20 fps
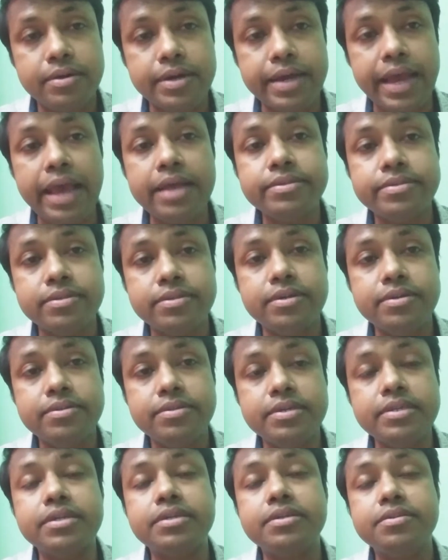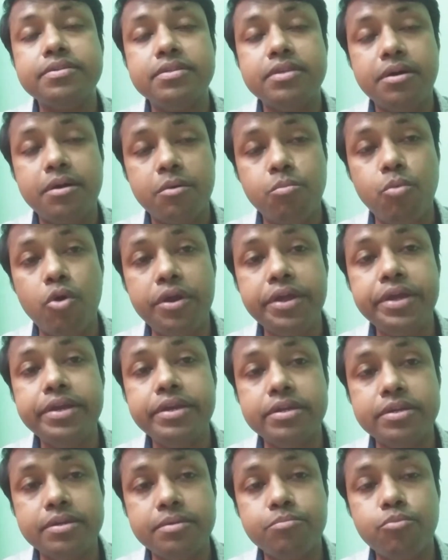cancers, increase the
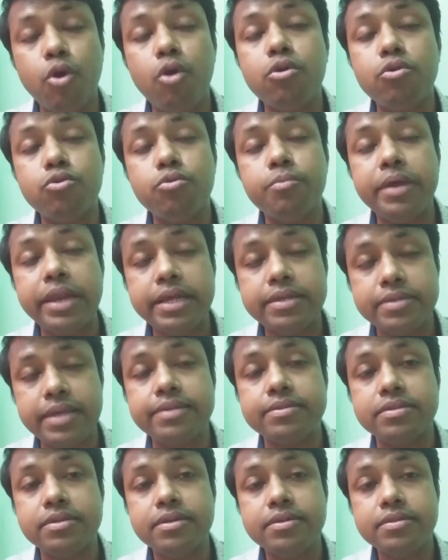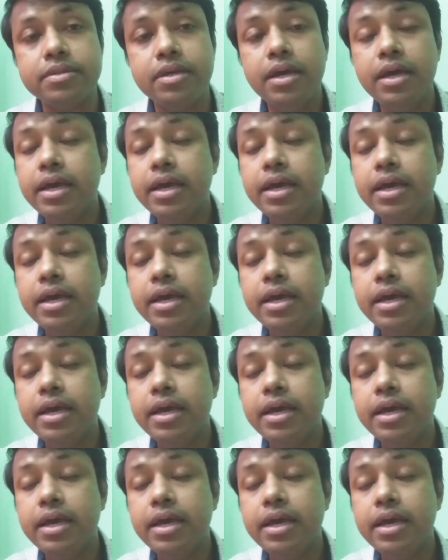body prone to various cancers,